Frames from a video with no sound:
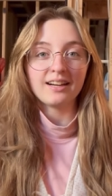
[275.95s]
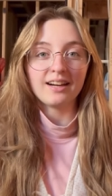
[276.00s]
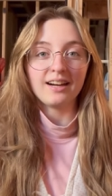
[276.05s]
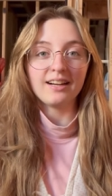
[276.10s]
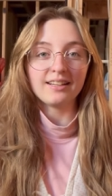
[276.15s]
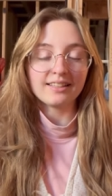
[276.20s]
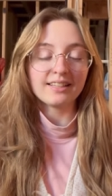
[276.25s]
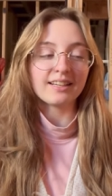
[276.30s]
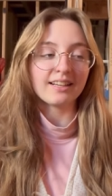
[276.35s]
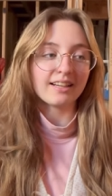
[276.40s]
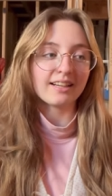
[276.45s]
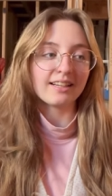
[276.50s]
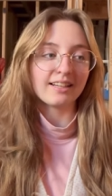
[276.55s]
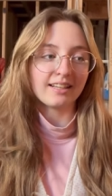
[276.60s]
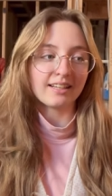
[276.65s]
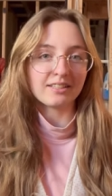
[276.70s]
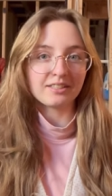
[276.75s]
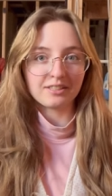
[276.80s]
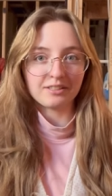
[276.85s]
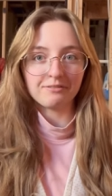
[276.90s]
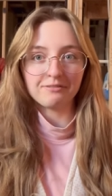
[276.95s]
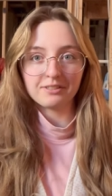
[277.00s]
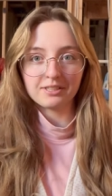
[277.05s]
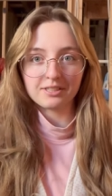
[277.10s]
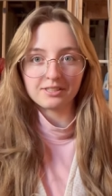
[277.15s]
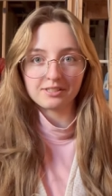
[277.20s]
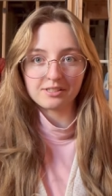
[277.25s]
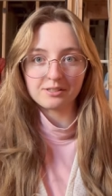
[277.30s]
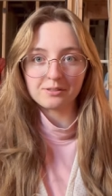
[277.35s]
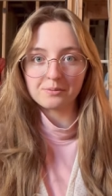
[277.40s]
I think I can actually
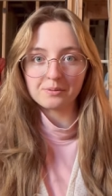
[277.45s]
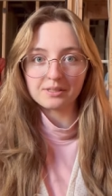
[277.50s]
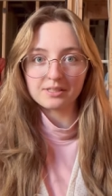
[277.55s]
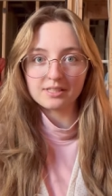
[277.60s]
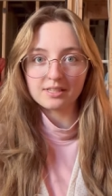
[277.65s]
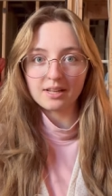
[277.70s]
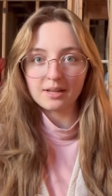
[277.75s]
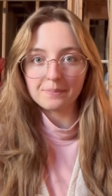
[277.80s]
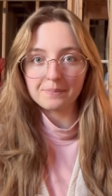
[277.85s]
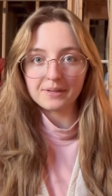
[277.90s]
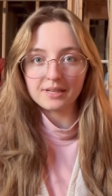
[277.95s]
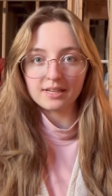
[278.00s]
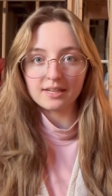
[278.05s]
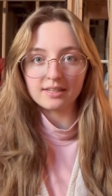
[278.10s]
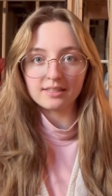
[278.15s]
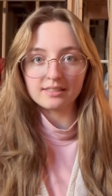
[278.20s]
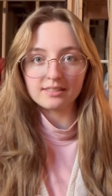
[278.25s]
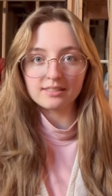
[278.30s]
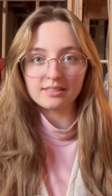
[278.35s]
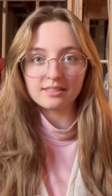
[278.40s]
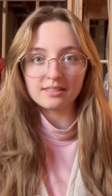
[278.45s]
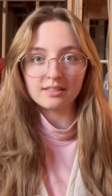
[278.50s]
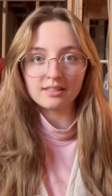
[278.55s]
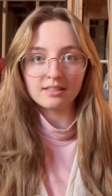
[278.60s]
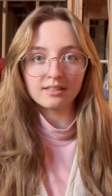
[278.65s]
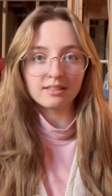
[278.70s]
finish this one today because